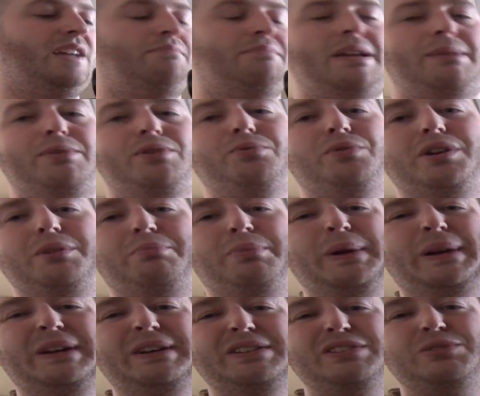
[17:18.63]
Maybe you want to
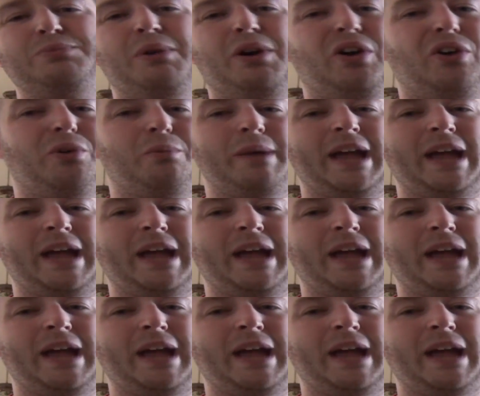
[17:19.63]
put in a smaller